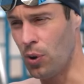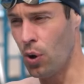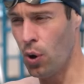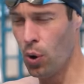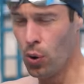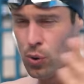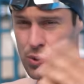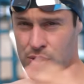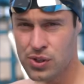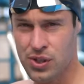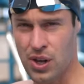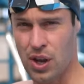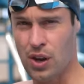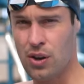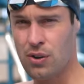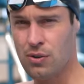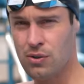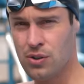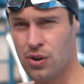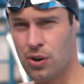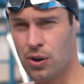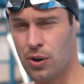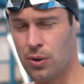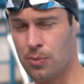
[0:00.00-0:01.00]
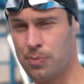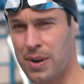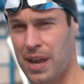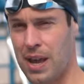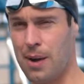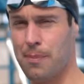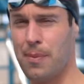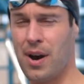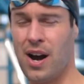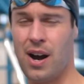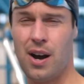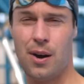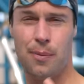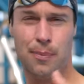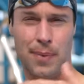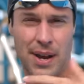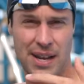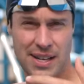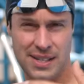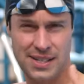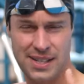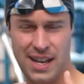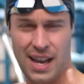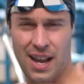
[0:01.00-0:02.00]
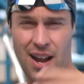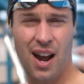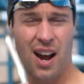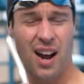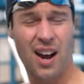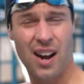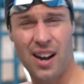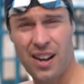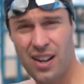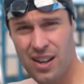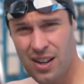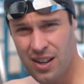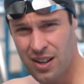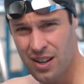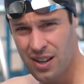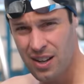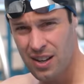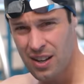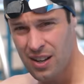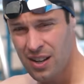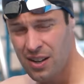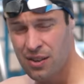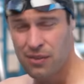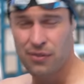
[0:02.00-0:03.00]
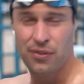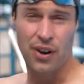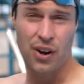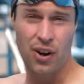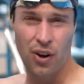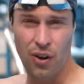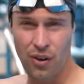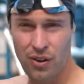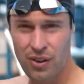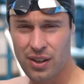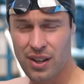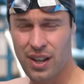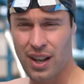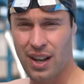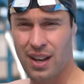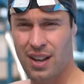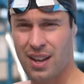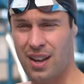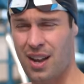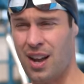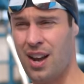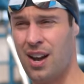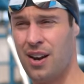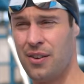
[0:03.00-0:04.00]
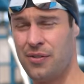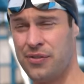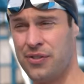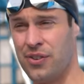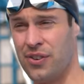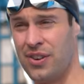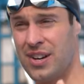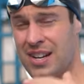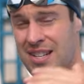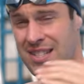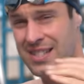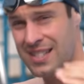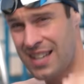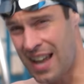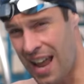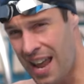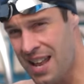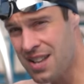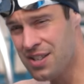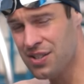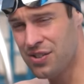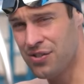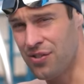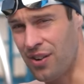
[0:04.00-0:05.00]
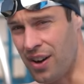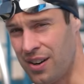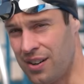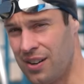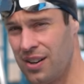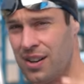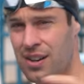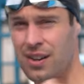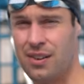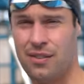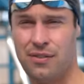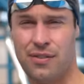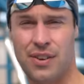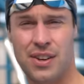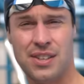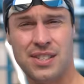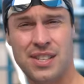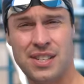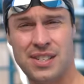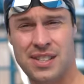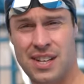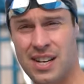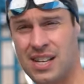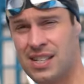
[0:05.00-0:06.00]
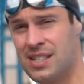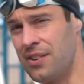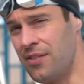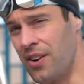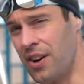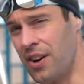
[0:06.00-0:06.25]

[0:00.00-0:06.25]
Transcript: Also, your BMR may stay higher for longer after an intense run versus an easy